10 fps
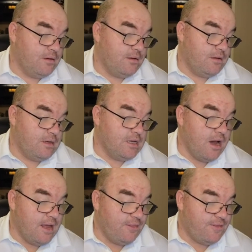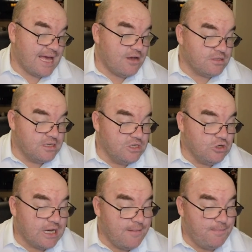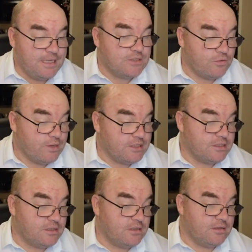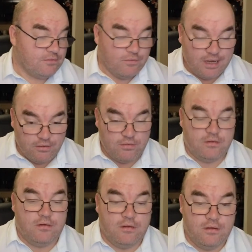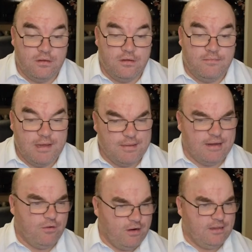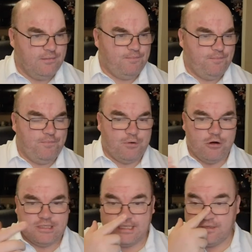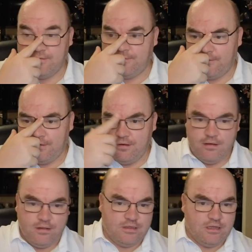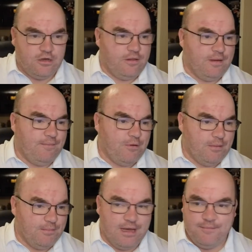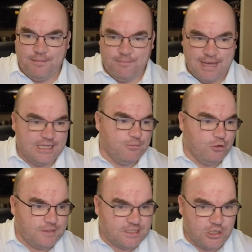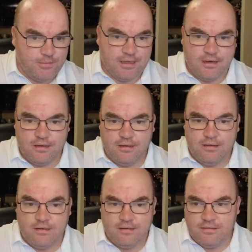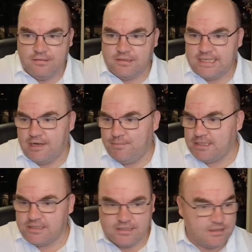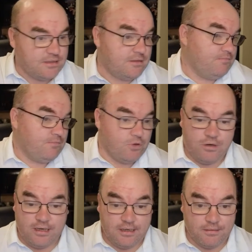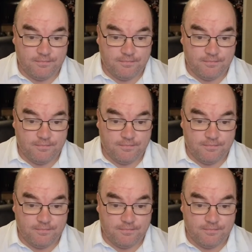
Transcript: And 9,000 new companies were registered. Wow. Maybe they were in the process of, a lot of them that probably maybe made the move to Serbia, set up businesses. Good idea.